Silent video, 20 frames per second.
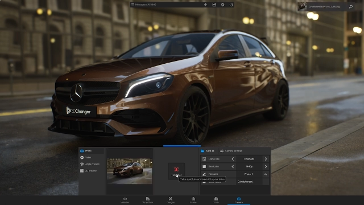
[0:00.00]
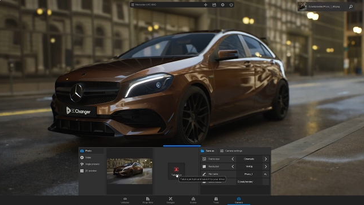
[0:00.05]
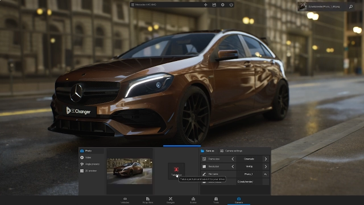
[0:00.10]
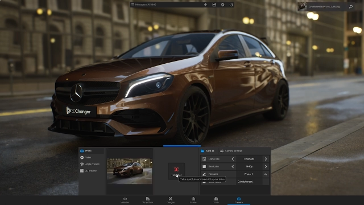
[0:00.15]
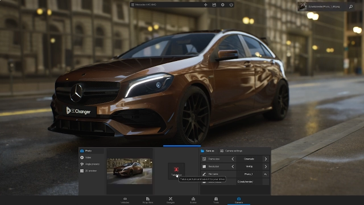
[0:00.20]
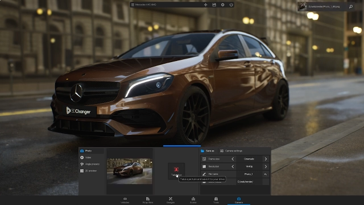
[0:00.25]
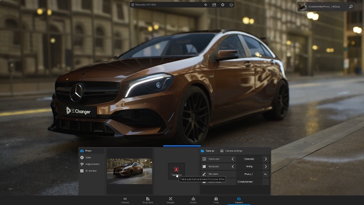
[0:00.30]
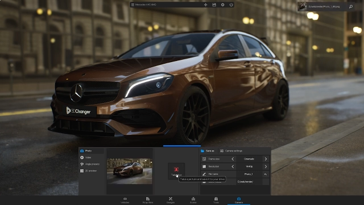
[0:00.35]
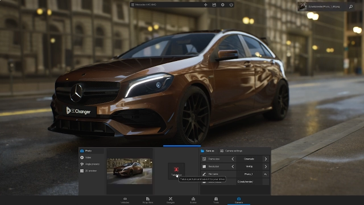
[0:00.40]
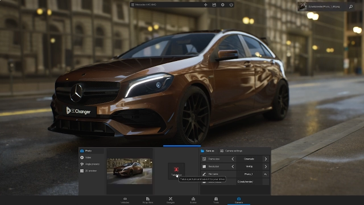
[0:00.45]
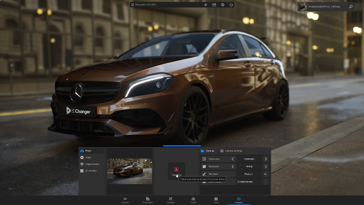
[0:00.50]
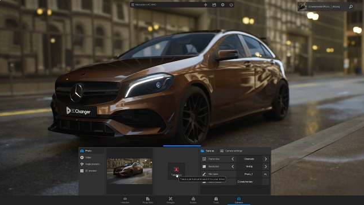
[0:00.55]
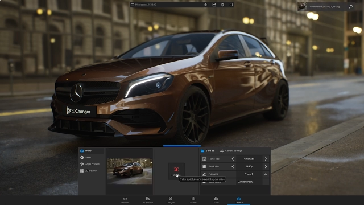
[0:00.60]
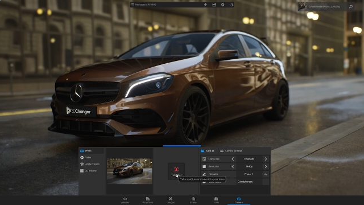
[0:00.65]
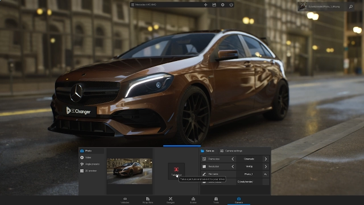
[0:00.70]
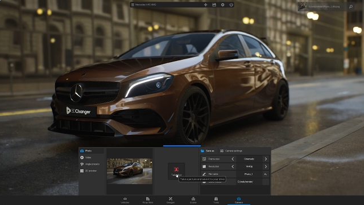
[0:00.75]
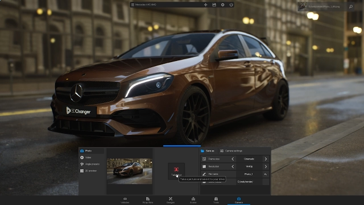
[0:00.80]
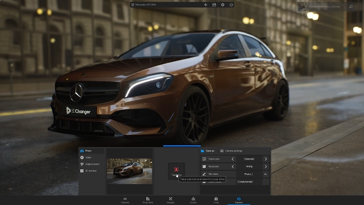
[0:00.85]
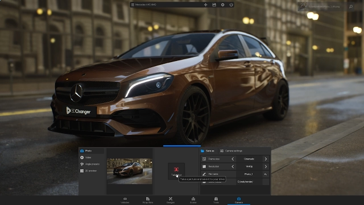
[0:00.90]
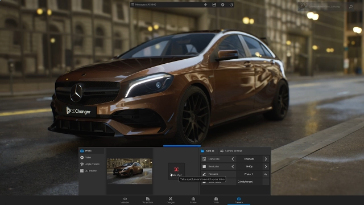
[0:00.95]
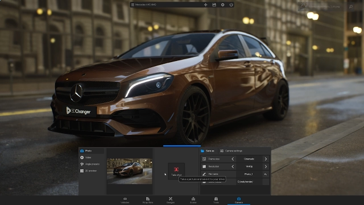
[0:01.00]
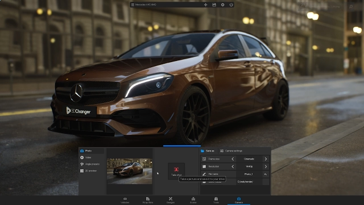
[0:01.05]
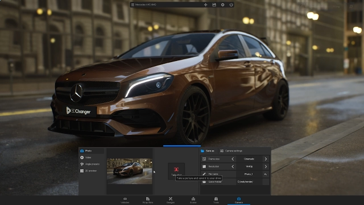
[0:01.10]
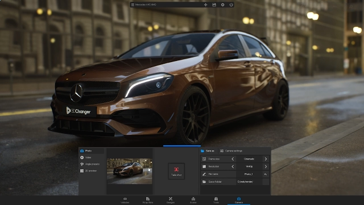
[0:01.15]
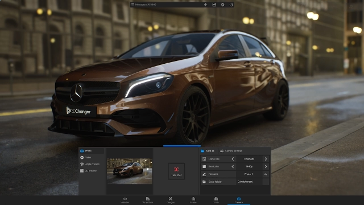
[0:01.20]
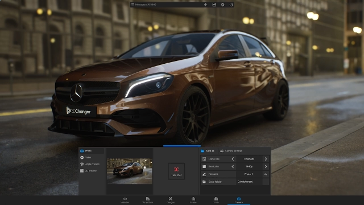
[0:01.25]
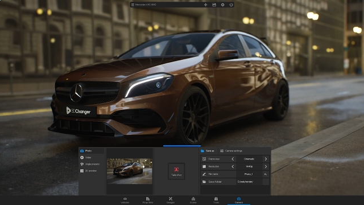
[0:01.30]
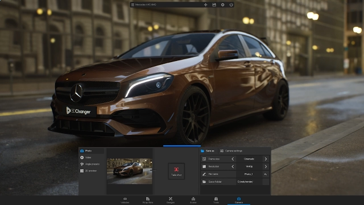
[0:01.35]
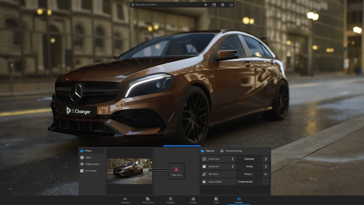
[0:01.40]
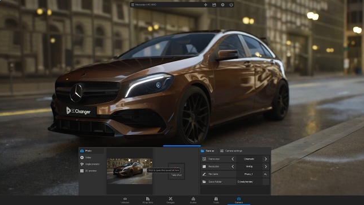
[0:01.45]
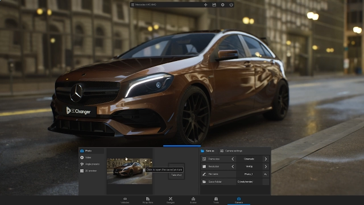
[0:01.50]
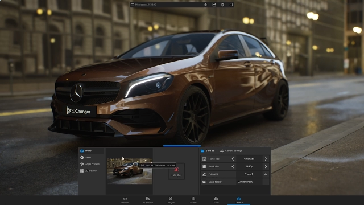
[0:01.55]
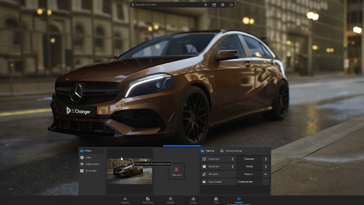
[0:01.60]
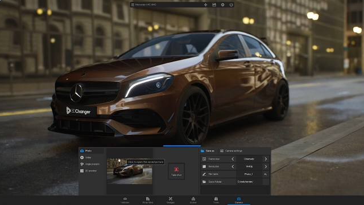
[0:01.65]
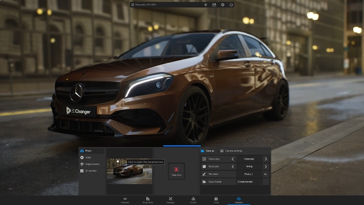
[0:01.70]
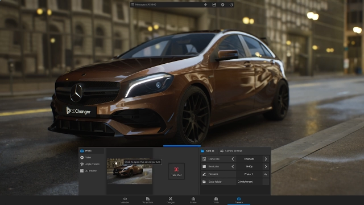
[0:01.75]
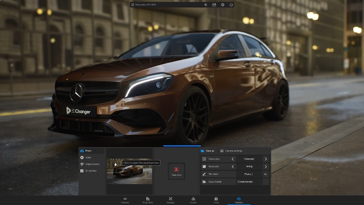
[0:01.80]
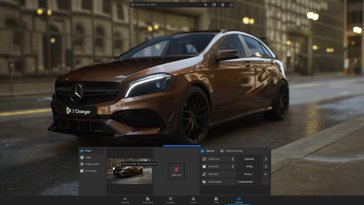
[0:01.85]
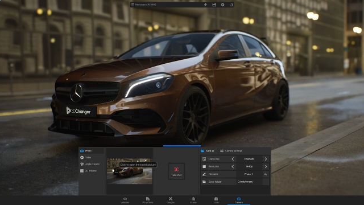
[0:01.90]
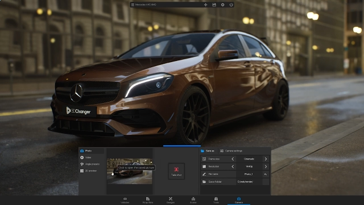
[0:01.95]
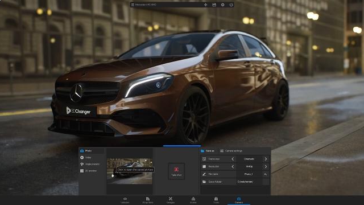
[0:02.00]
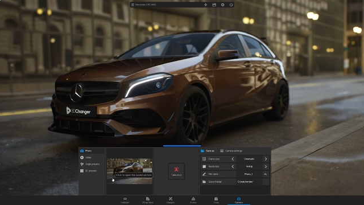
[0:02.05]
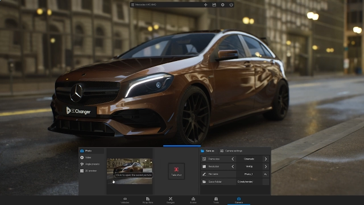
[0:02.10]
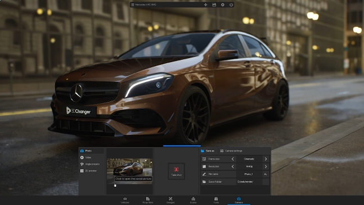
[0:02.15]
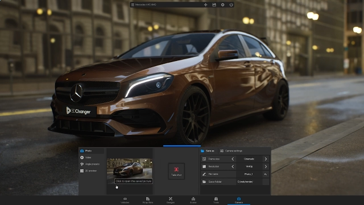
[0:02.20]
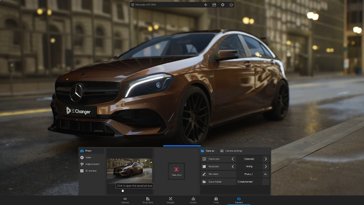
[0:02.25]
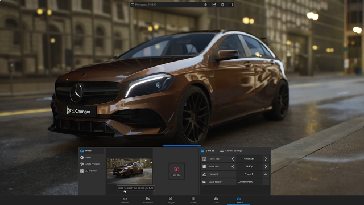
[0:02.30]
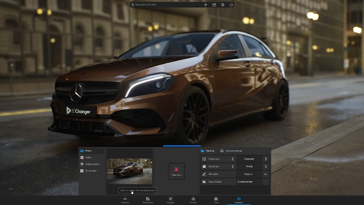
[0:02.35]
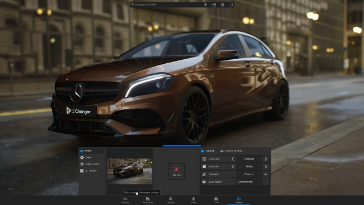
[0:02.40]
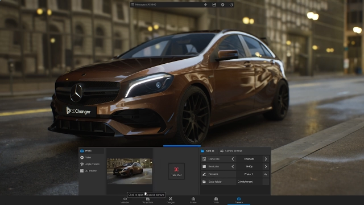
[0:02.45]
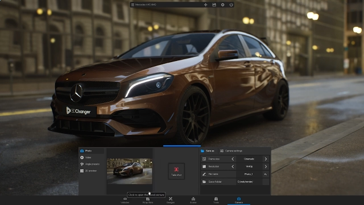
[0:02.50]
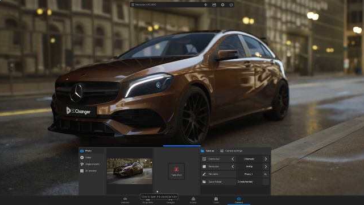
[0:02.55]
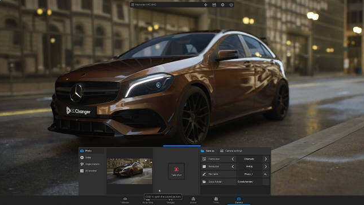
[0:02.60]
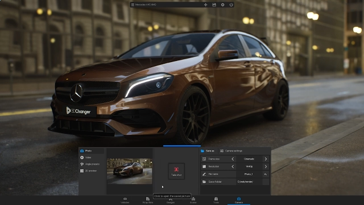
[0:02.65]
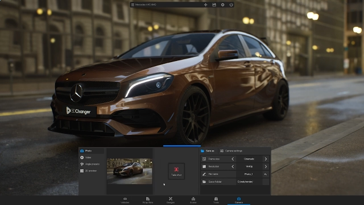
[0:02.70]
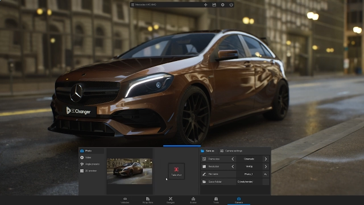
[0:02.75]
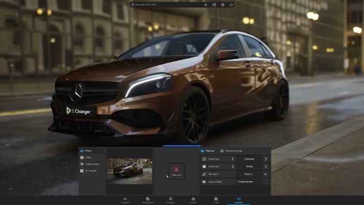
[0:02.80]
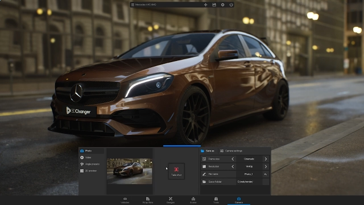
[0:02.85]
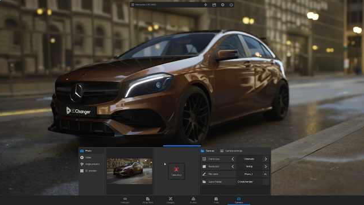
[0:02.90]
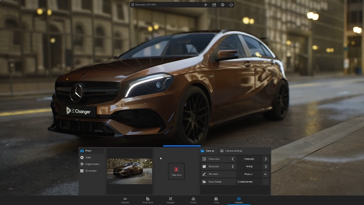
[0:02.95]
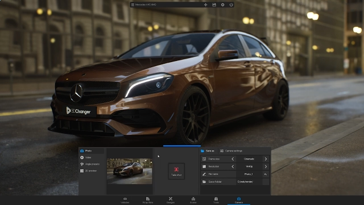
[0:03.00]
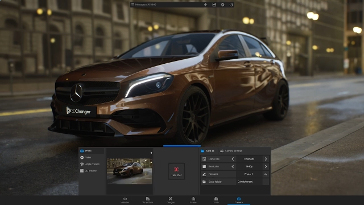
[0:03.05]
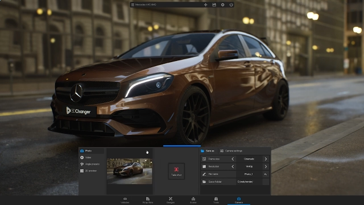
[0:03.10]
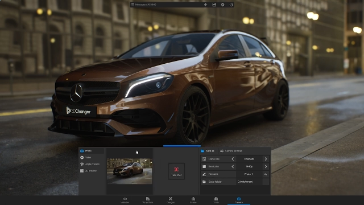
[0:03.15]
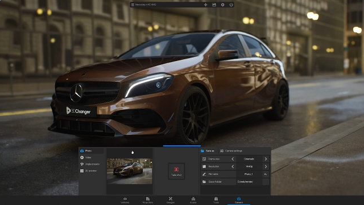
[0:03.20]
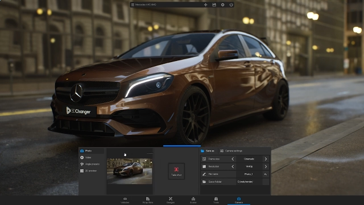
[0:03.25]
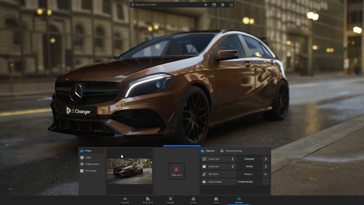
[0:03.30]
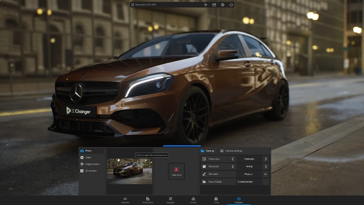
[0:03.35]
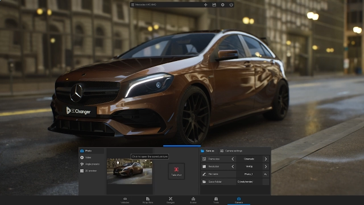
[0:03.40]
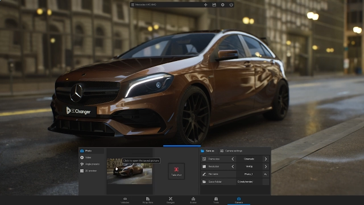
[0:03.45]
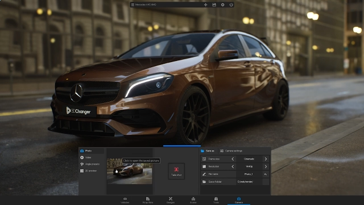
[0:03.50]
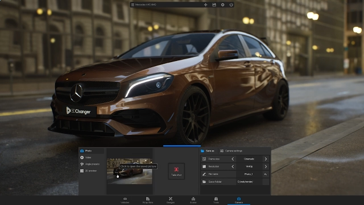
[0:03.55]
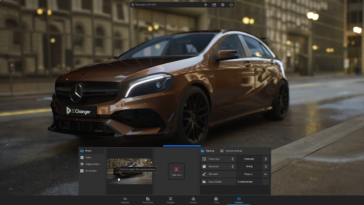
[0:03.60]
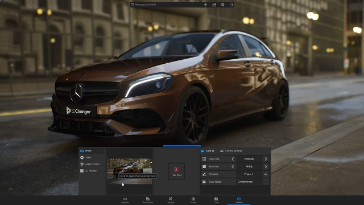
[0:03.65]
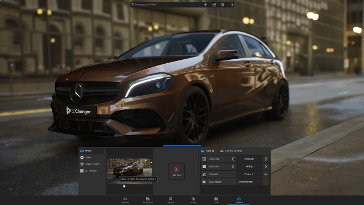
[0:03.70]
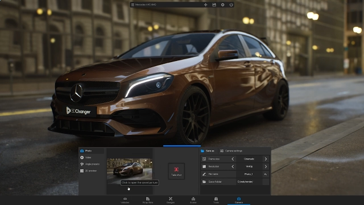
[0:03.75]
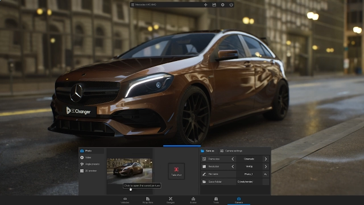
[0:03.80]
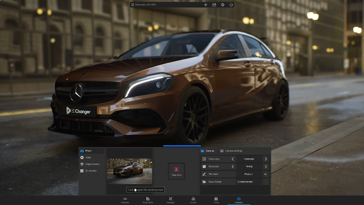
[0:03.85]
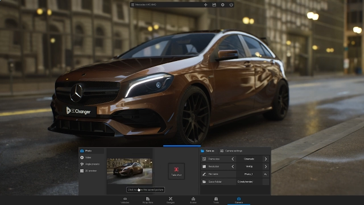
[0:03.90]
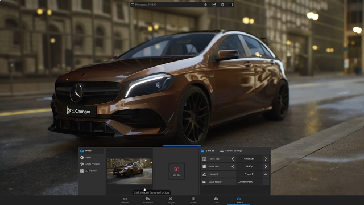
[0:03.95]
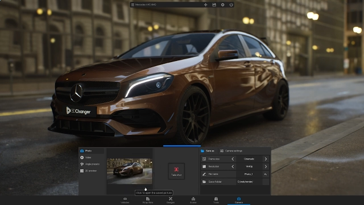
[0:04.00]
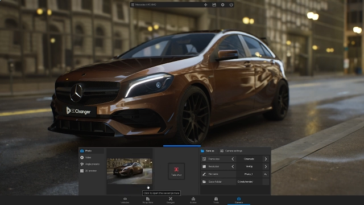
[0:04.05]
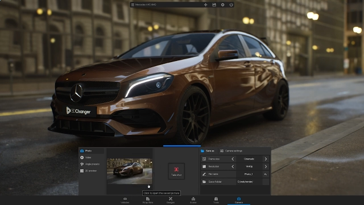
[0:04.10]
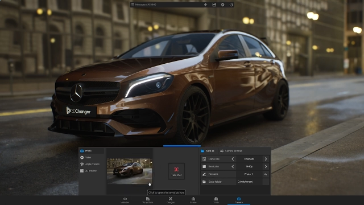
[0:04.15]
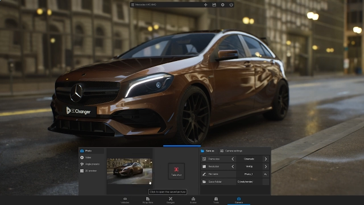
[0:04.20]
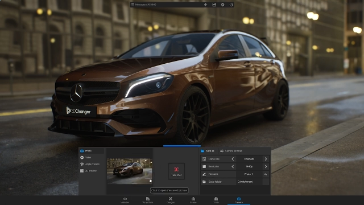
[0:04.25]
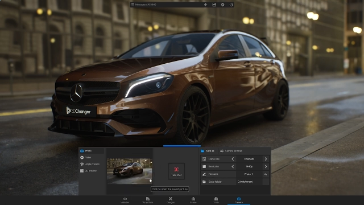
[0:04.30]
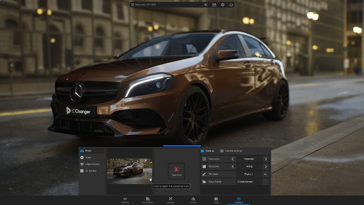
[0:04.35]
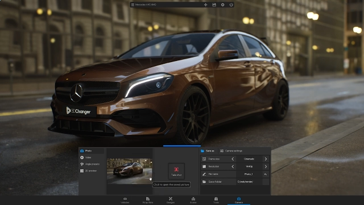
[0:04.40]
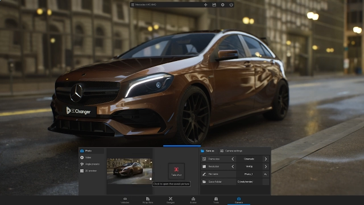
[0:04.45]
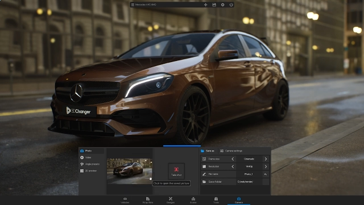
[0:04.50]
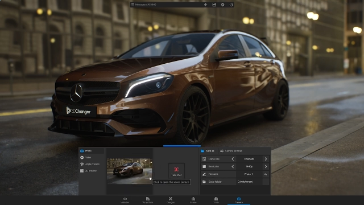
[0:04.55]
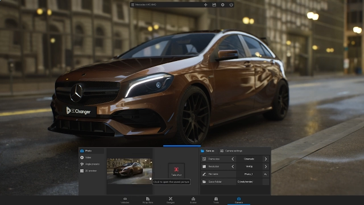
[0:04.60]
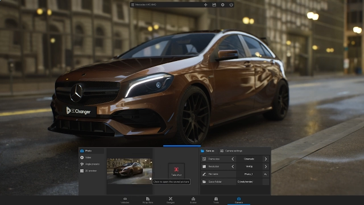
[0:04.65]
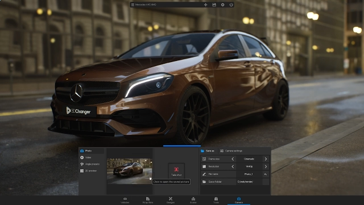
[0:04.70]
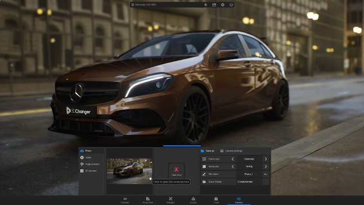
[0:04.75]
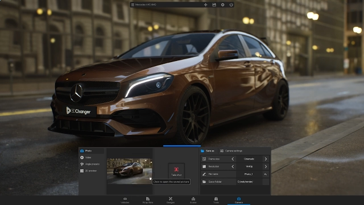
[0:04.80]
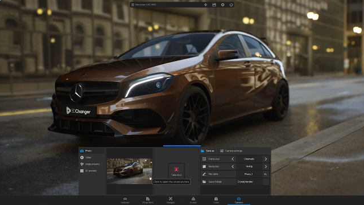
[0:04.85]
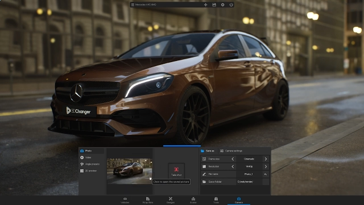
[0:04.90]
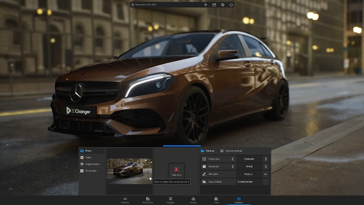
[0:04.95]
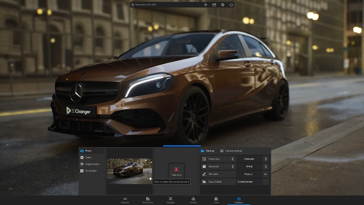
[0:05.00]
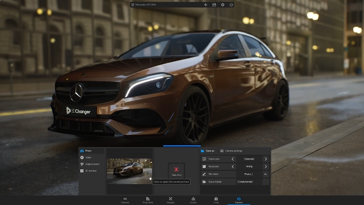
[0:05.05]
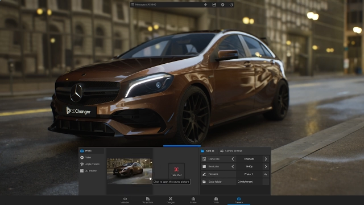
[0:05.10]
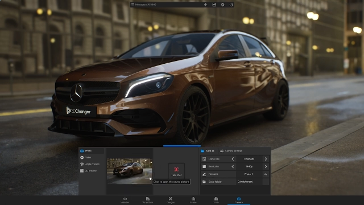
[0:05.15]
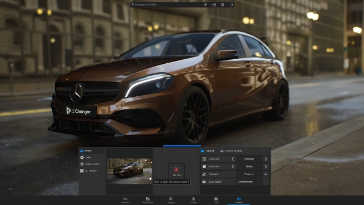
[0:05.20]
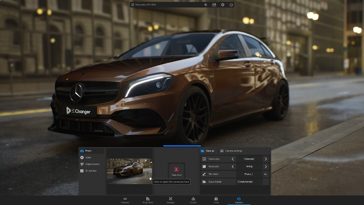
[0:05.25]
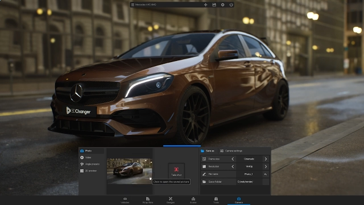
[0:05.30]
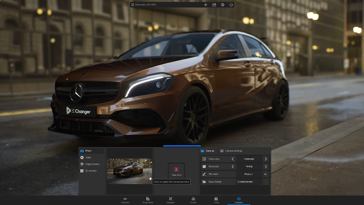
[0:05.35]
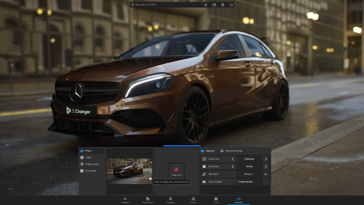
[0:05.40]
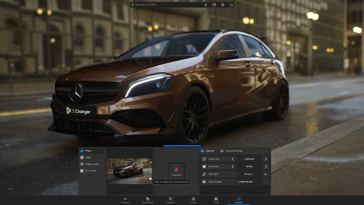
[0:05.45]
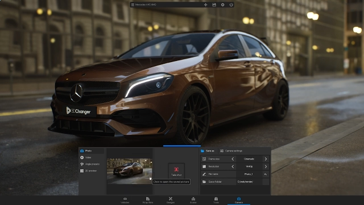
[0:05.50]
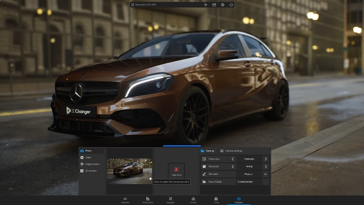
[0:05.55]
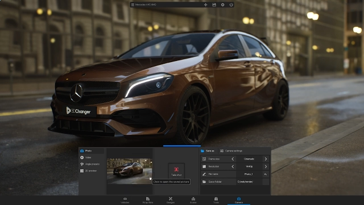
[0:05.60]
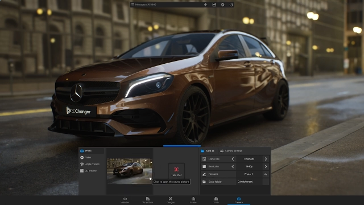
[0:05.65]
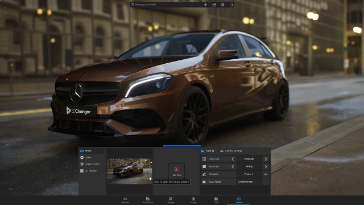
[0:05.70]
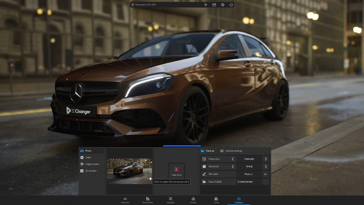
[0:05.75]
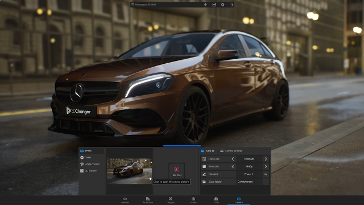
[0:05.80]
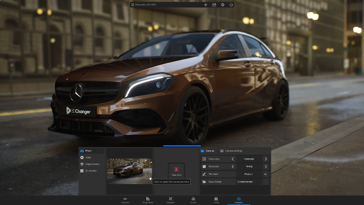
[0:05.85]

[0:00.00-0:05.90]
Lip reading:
[unreadable: no face in view]